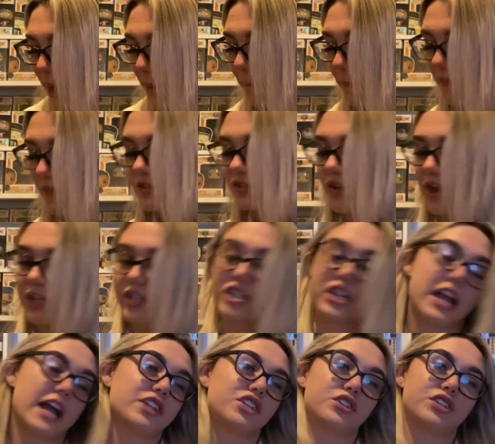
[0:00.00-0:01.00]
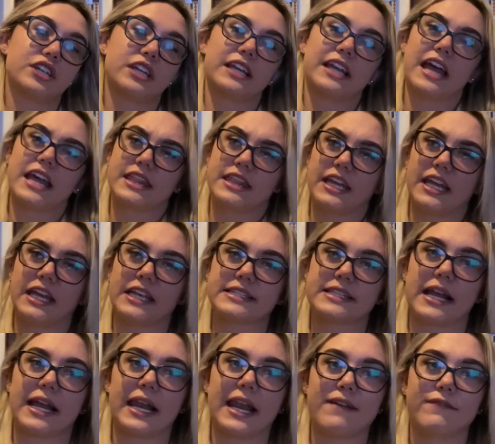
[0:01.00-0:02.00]
But the scratch card, you can get things
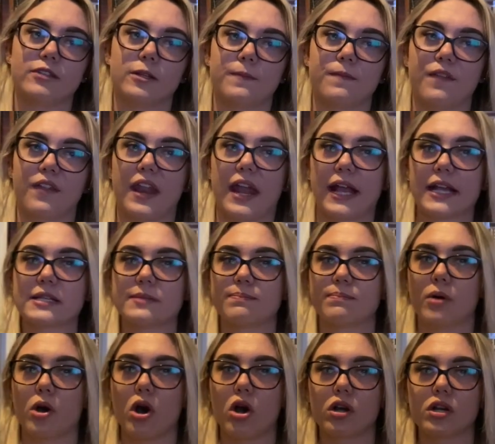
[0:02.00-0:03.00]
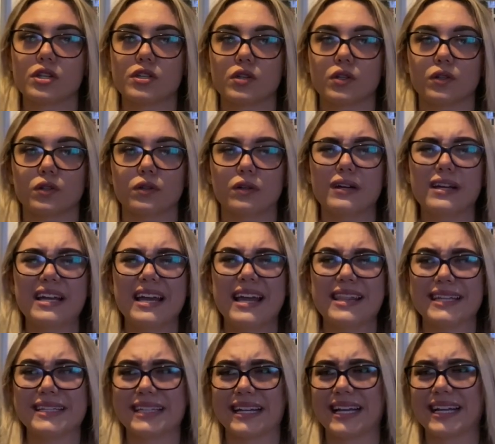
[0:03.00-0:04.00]
like level up for the next box, or
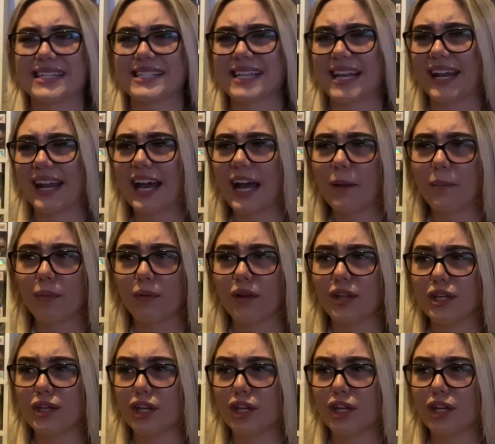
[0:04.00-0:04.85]
things like a sign art print.